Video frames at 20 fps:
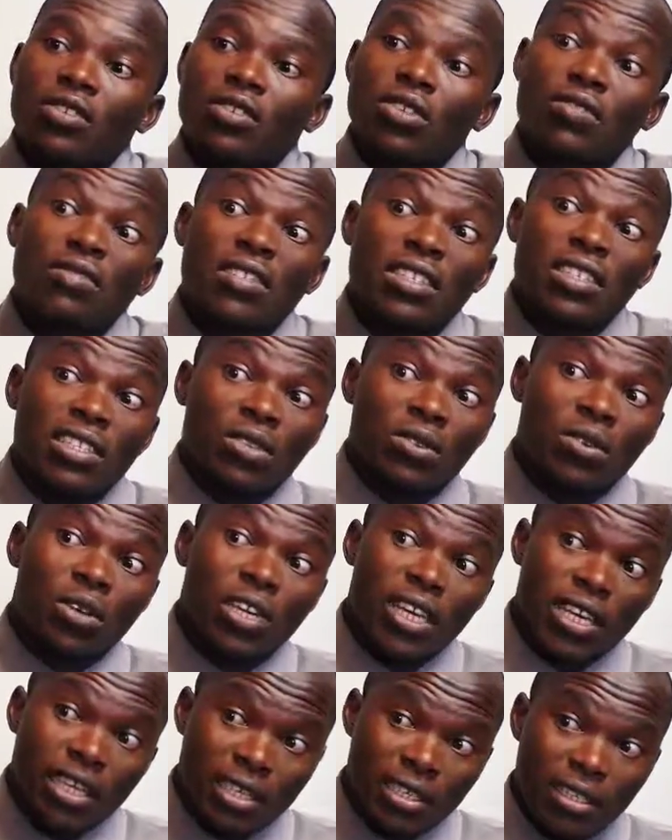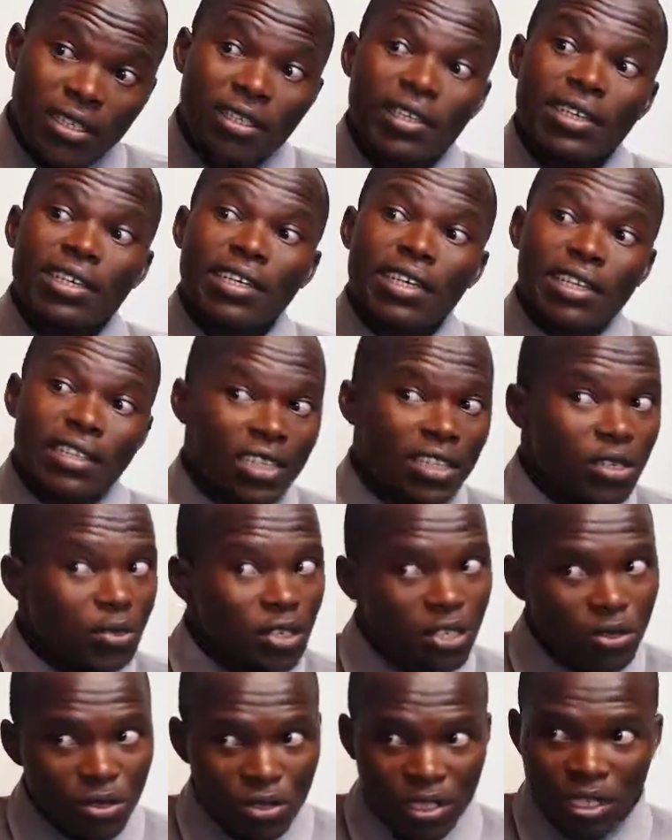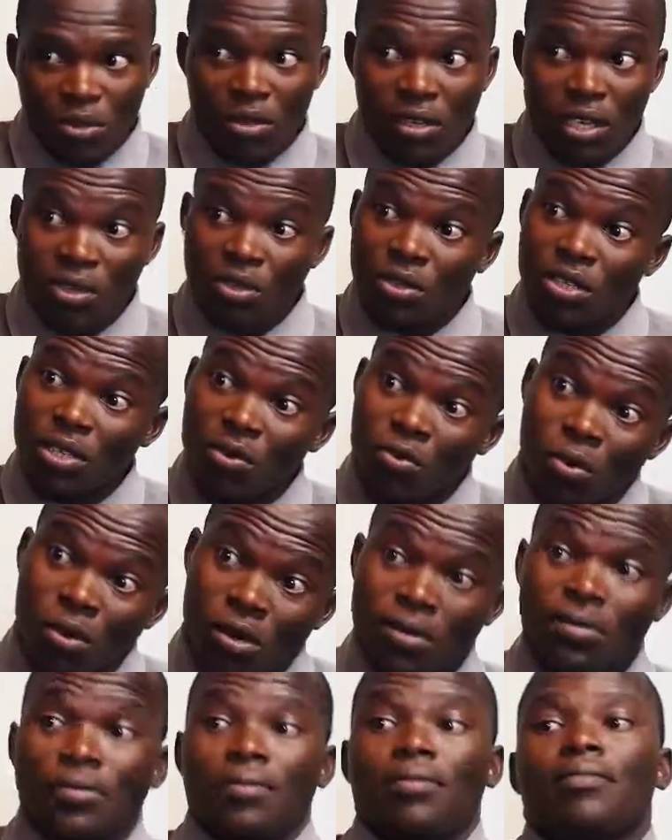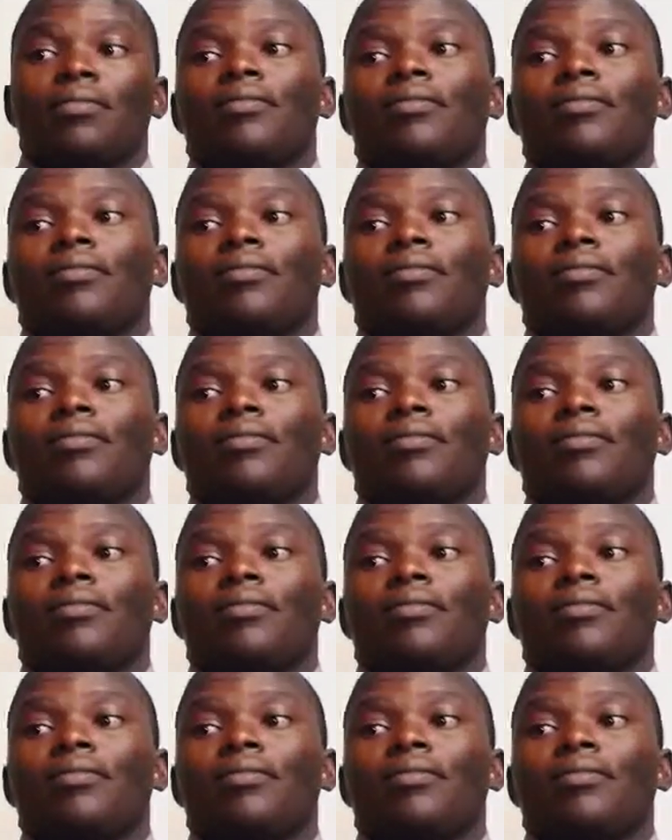So if it is okay, then we know that we are doing well.